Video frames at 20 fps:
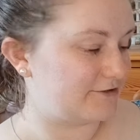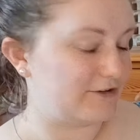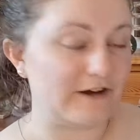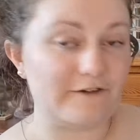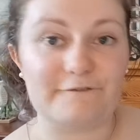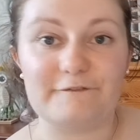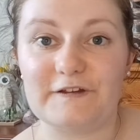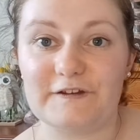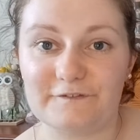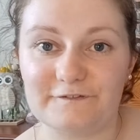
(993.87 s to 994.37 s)
A
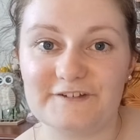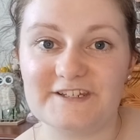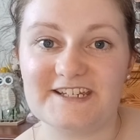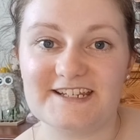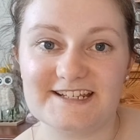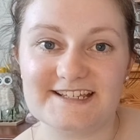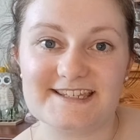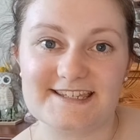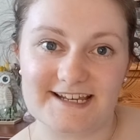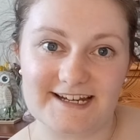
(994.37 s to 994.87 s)

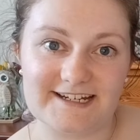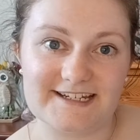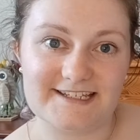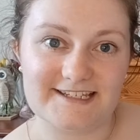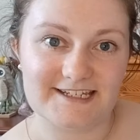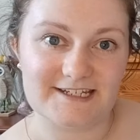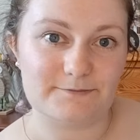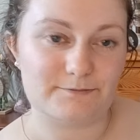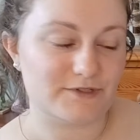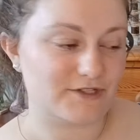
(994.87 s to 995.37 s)

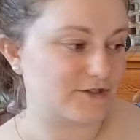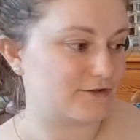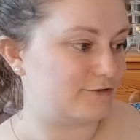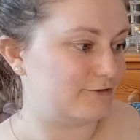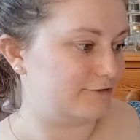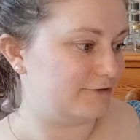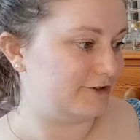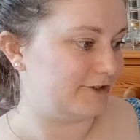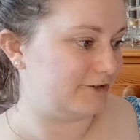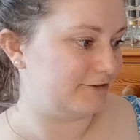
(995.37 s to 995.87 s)
15-sided
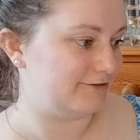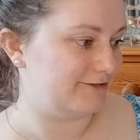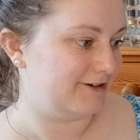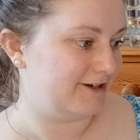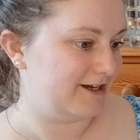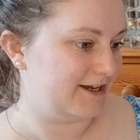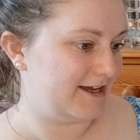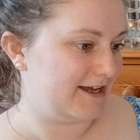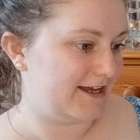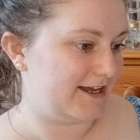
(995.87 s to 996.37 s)
biscornu.
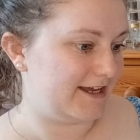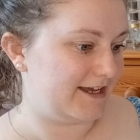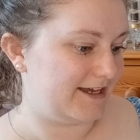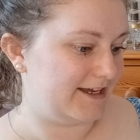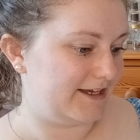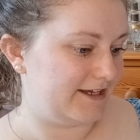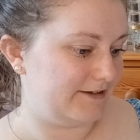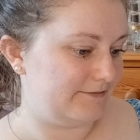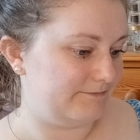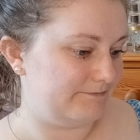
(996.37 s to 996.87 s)

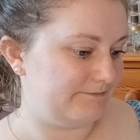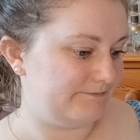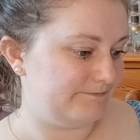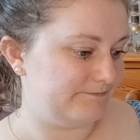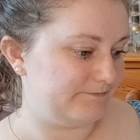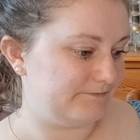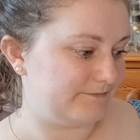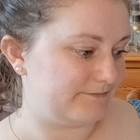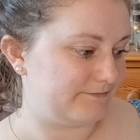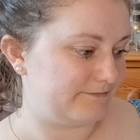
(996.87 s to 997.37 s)
Um,
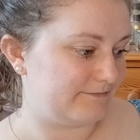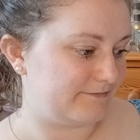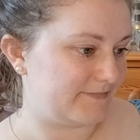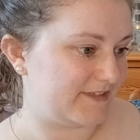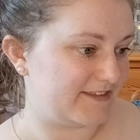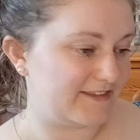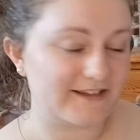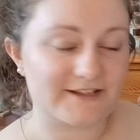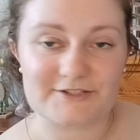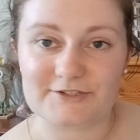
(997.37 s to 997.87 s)
I
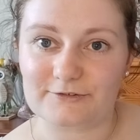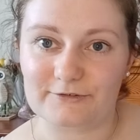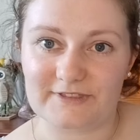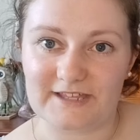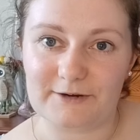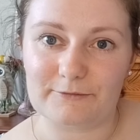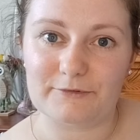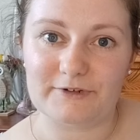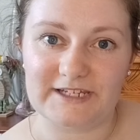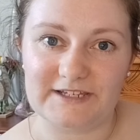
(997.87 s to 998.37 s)
think I saw
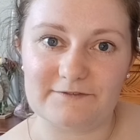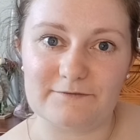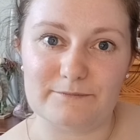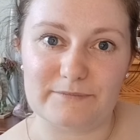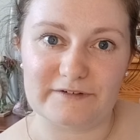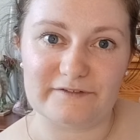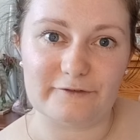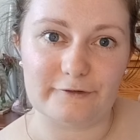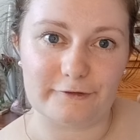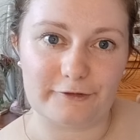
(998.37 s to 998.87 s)
that one even
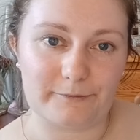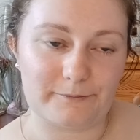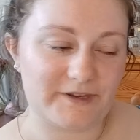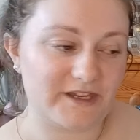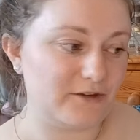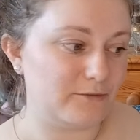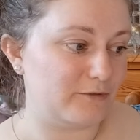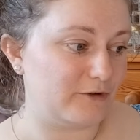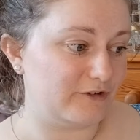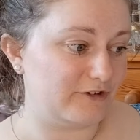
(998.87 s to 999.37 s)
before the
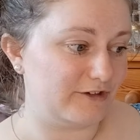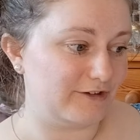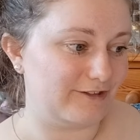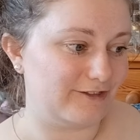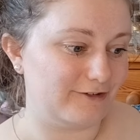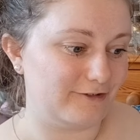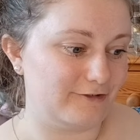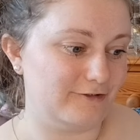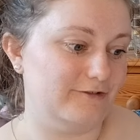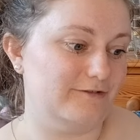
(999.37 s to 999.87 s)
B one and
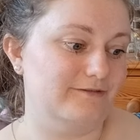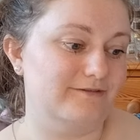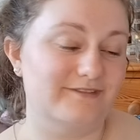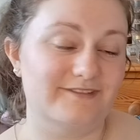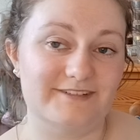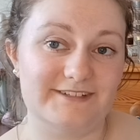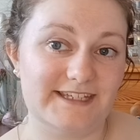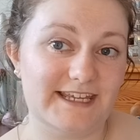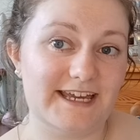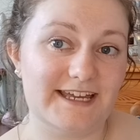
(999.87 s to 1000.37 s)
thought,
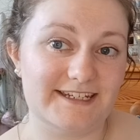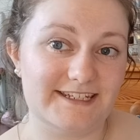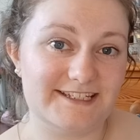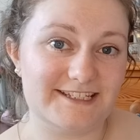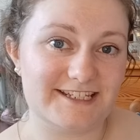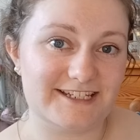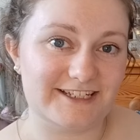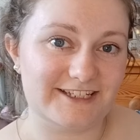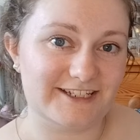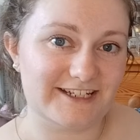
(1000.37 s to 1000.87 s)
yeah, I need
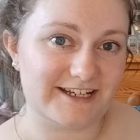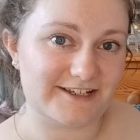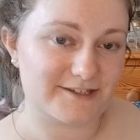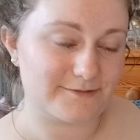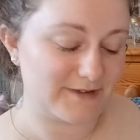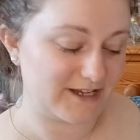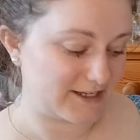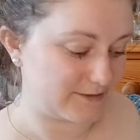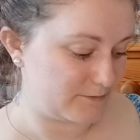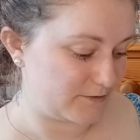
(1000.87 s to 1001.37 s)
to learn how to
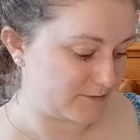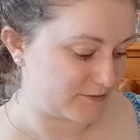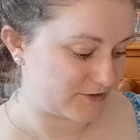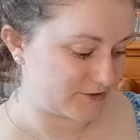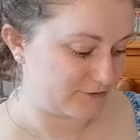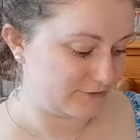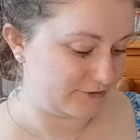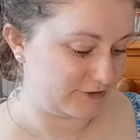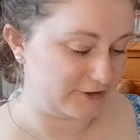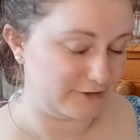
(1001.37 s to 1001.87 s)
make a
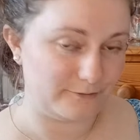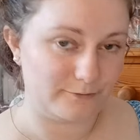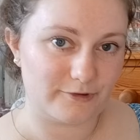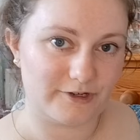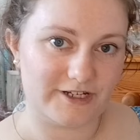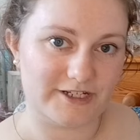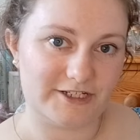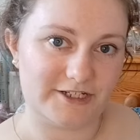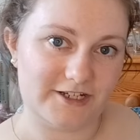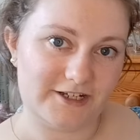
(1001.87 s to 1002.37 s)
biscornu.
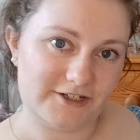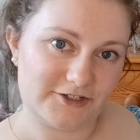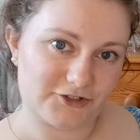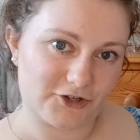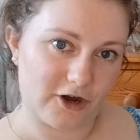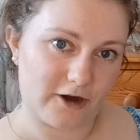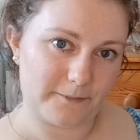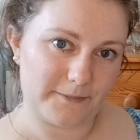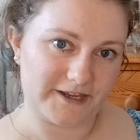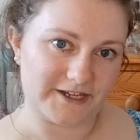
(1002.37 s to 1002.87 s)
Pretty
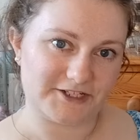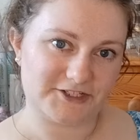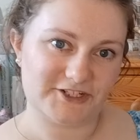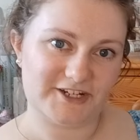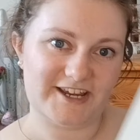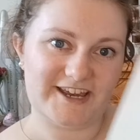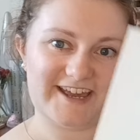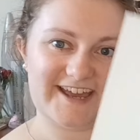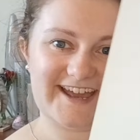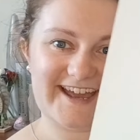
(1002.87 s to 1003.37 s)
sharpish.
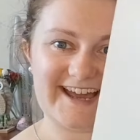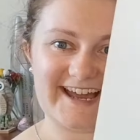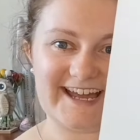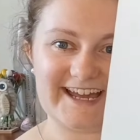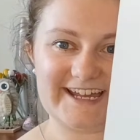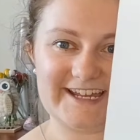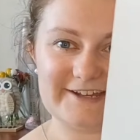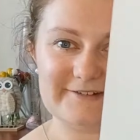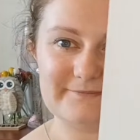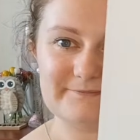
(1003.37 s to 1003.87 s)

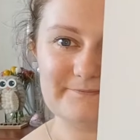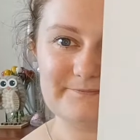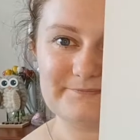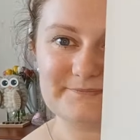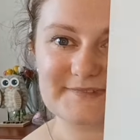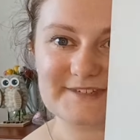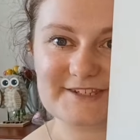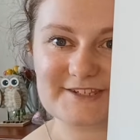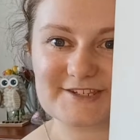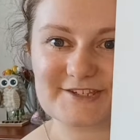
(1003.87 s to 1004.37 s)
Um,
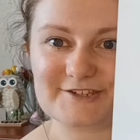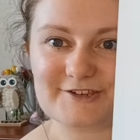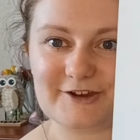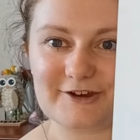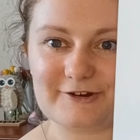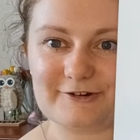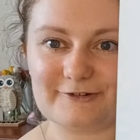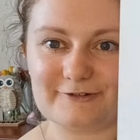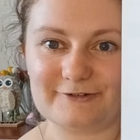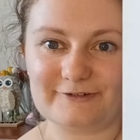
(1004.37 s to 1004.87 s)

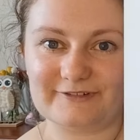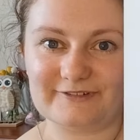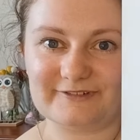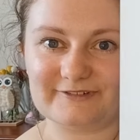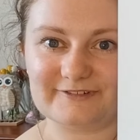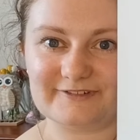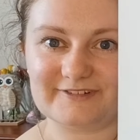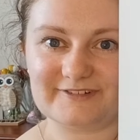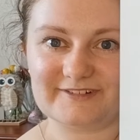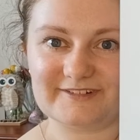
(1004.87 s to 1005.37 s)
so,
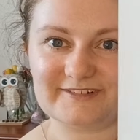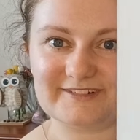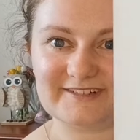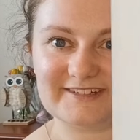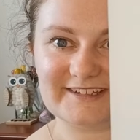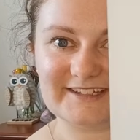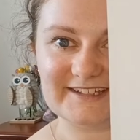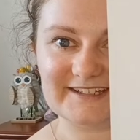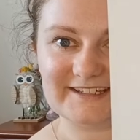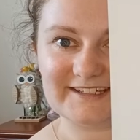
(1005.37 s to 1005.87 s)

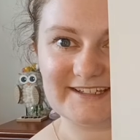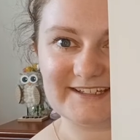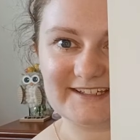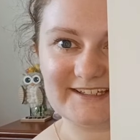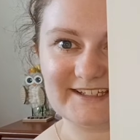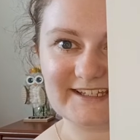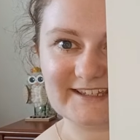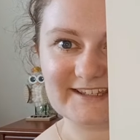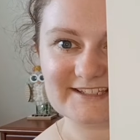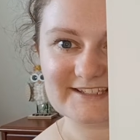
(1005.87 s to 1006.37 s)

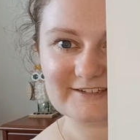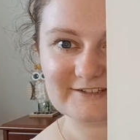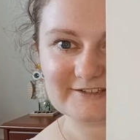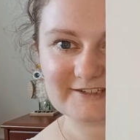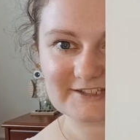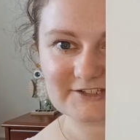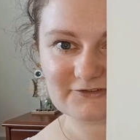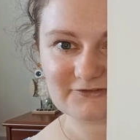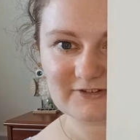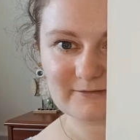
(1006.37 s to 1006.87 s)
yeah, this looks
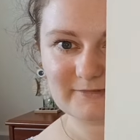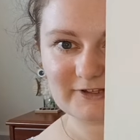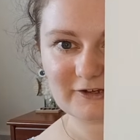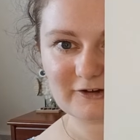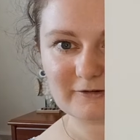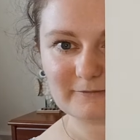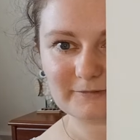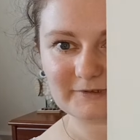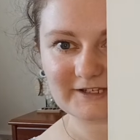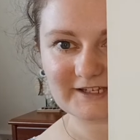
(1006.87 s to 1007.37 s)
extremely
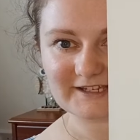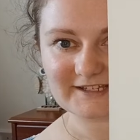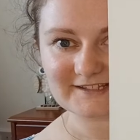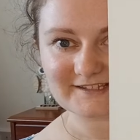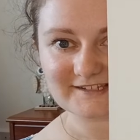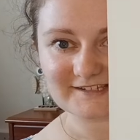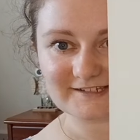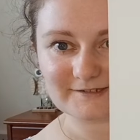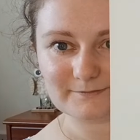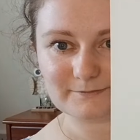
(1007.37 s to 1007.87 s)

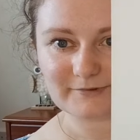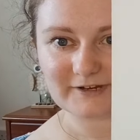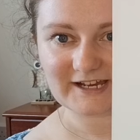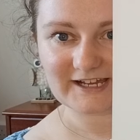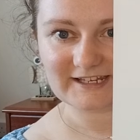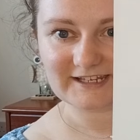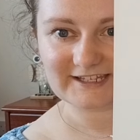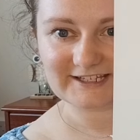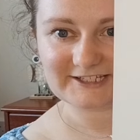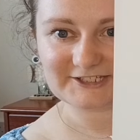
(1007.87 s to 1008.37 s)
complicated, but I
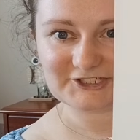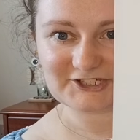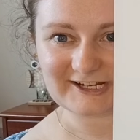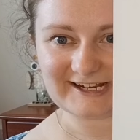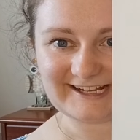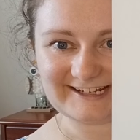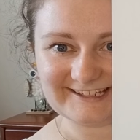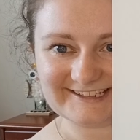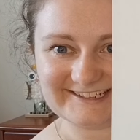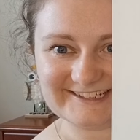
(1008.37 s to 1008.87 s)
like a
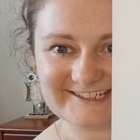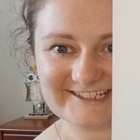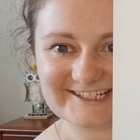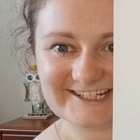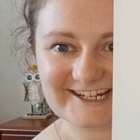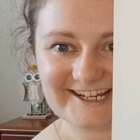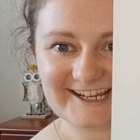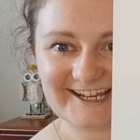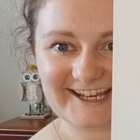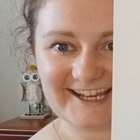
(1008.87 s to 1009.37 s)
challenge.
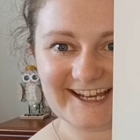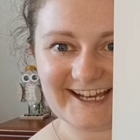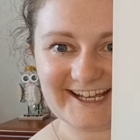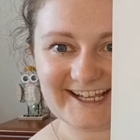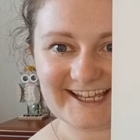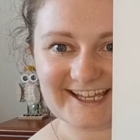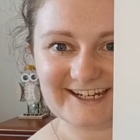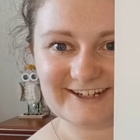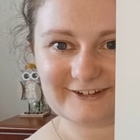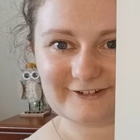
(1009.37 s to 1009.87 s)

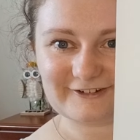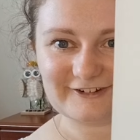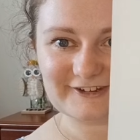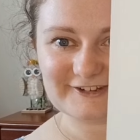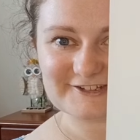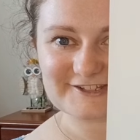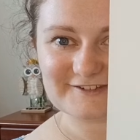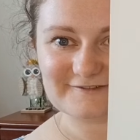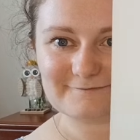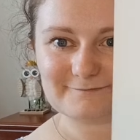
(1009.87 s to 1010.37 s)
Again, I've got
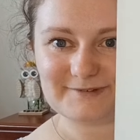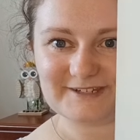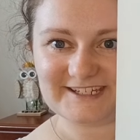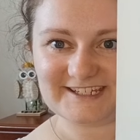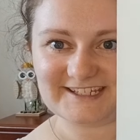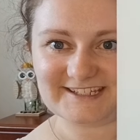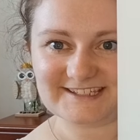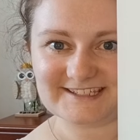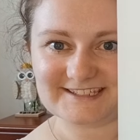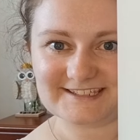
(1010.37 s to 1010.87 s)
lots of
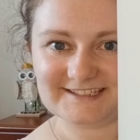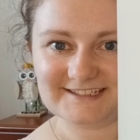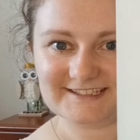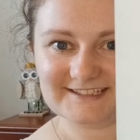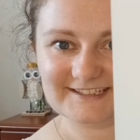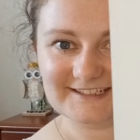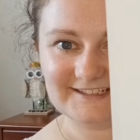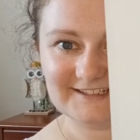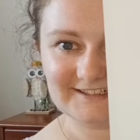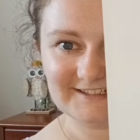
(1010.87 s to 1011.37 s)
beads
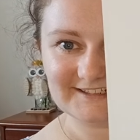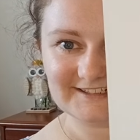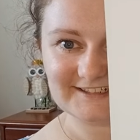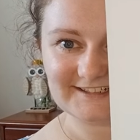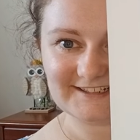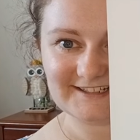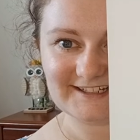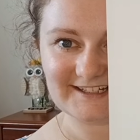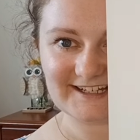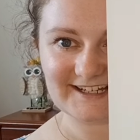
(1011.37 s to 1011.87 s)

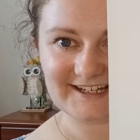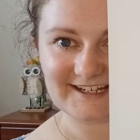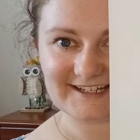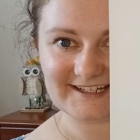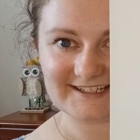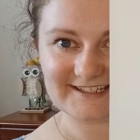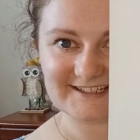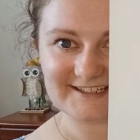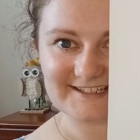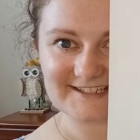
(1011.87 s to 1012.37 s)

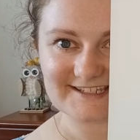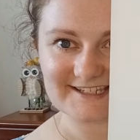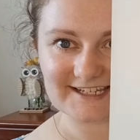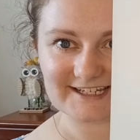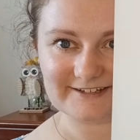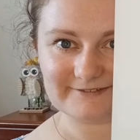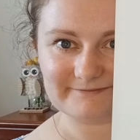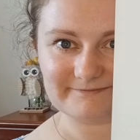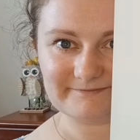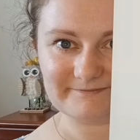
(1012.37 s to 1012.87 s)
and
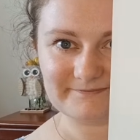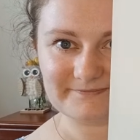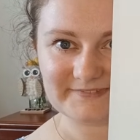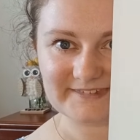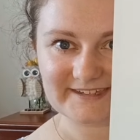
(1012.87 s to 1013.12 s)
um,